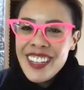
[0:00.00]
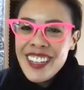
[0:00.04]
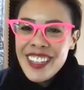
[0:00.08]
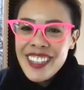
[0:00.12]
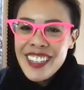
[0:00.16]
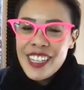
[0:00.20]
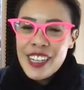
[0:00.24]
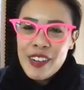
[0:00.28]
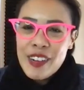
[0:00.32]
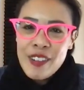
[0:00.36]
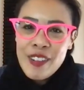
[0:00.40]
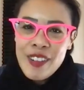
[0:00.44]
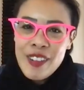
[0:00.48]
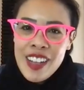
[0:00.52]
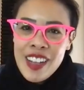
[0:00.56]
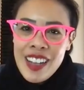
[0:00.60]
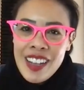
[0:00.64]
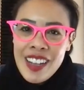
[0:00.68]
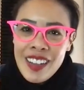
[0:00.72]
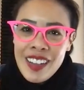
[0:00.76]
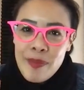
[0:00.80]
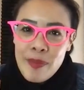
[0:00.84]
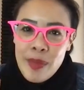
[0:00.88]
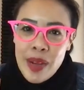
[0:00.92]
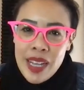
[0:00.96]
So
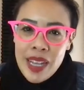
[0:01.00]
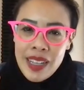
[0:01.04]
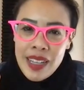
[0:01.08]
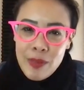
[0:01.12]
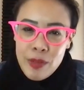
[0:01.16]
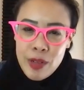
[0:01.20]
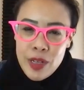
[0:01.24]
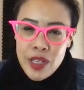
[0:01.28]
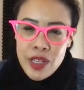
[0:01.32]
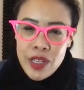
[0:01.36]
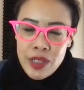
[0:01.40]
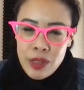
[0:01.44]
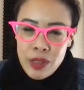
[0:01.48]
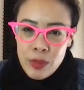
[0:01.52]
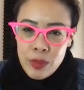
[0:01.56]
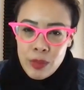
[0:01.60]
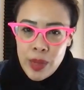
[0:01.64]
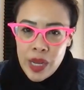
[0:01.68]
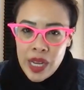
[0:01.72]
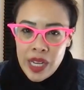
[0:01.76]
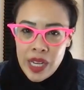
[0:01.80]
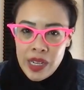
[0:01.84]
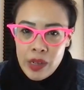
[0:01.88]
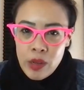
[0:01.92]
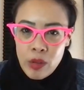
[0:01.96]
my original
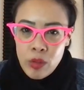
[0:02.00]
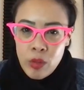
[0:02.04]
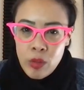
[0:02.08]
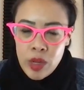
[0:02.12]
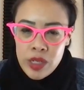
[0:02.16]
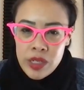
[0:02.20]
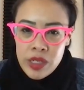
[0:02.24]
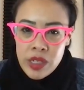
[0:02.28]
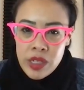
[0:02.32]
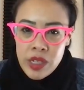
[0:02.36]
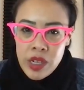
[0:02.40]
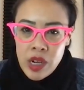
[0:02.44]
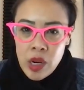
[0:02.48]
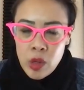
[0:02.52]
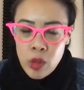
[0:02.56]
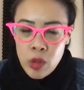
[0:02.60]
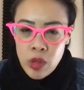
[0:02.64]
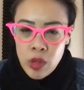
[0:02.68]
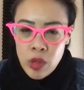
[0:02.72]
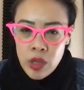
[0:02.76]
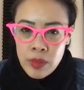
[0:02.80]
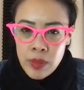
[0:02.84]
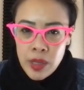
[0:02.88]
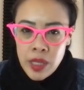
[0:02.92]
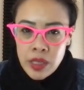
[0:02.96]
beta was a
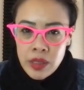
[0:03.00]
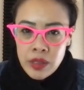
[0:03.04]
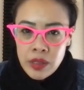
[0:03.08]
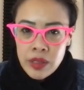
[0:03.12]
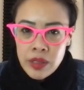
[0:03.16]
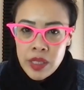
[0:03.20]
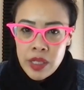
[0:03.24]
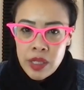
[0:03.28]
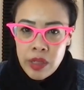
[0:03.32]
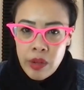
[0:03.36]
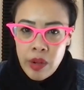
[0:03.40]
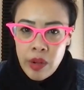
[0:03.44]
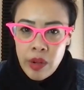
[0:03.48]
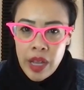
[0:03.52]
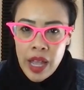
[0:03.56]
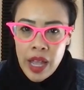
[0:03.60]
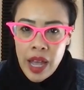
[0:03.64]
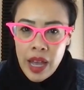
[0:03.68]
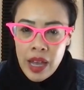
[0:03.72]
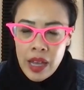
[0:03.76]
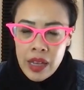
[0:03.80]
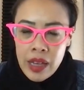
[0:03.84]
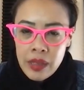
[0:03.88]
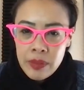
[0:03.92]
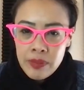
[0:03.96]
cohort model. So I
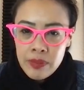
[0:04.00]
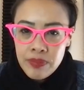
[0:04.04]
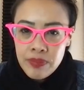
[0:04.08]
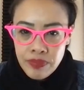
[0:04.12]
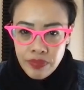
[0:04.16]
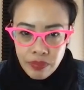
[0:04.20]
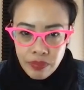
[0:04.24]
had